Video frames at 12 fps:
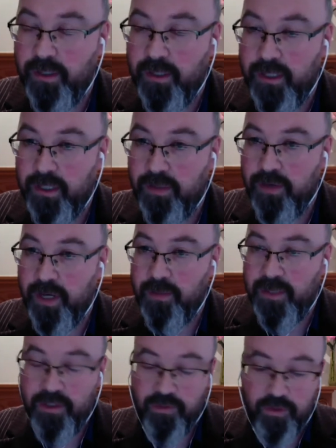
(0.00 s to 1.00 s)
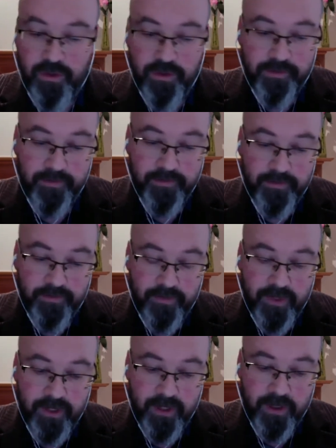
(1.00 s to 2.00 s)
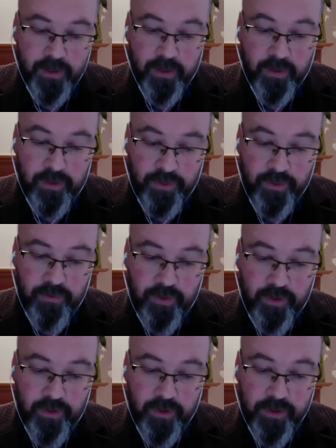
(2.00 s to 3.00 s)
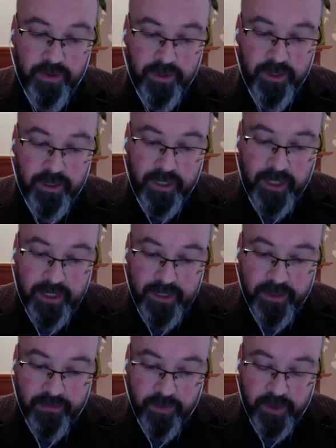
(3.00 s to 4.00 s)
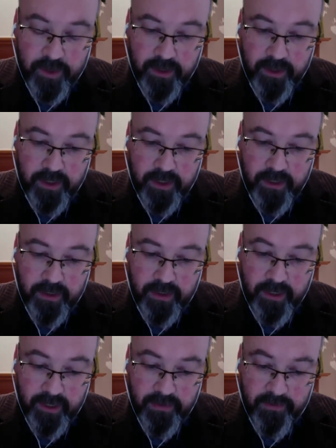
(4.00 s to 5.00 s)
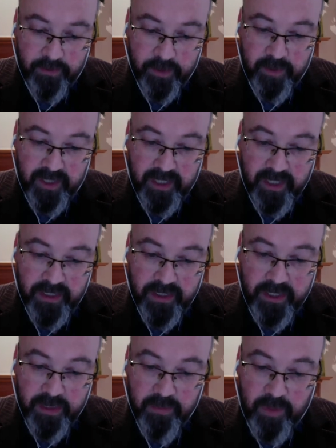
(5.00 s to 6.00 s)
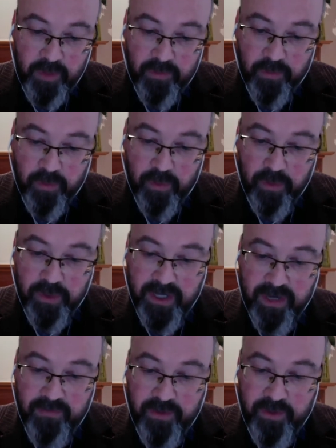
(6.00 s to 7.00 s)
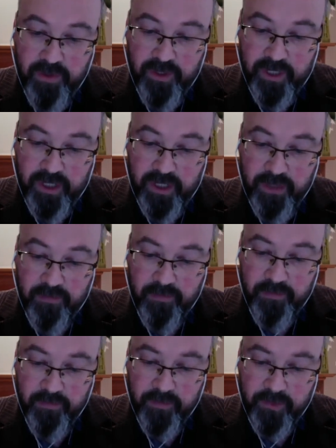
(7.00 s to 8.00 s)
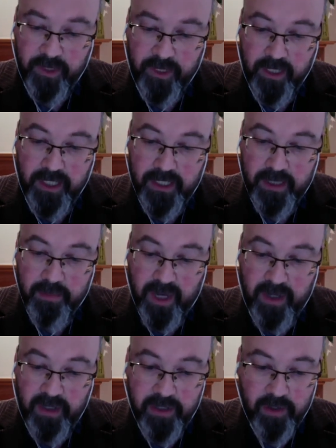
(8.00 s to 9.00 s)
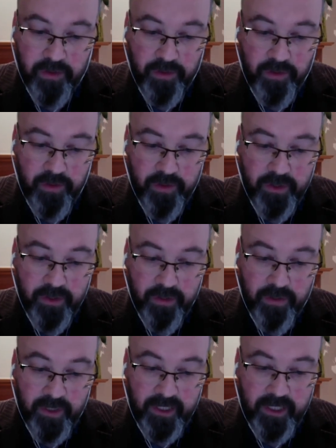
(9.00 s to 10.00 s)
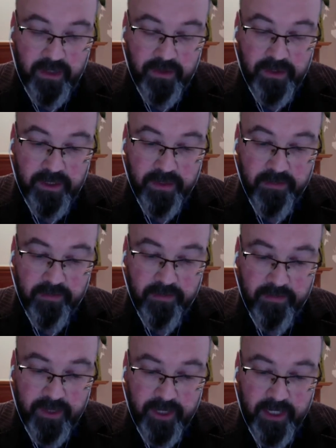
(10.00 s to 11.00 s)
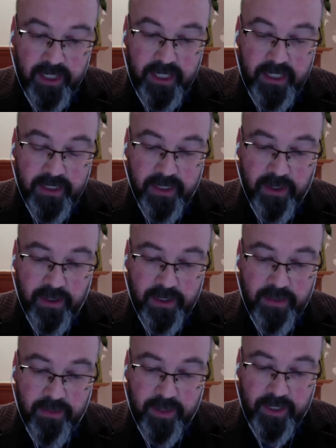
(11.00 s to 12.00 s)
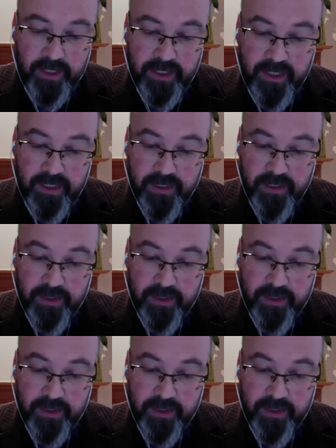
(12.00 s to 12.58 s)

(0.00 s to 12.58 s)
describes each ruler. So the true ruler is in the first place, is moved towards every good thing. He smiles on truth when he hears it. He exalts it when he sees it,